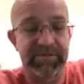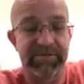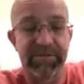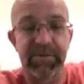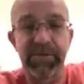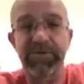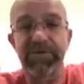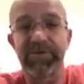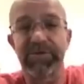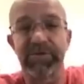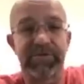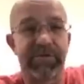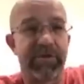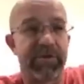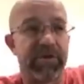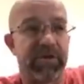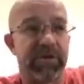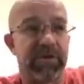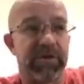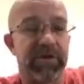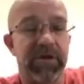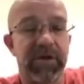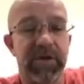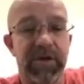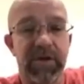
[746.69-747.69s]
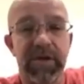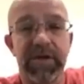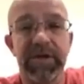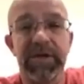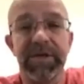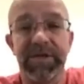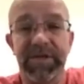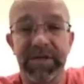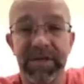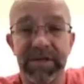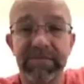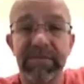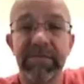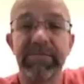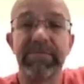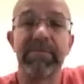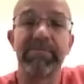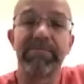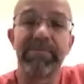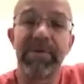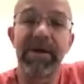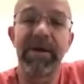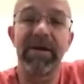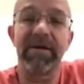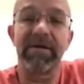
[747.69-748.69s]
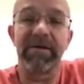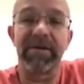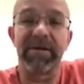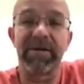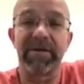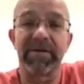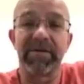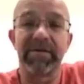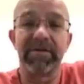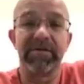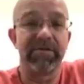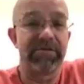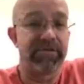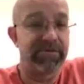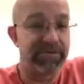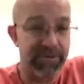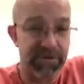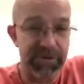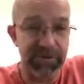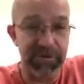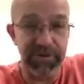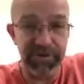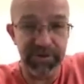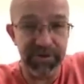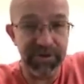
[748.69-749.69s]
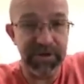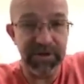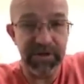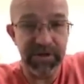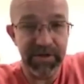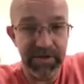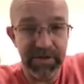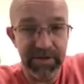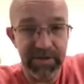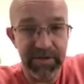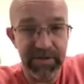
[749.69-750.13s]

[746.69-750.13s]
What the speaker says: First of all, you need to be preparing food.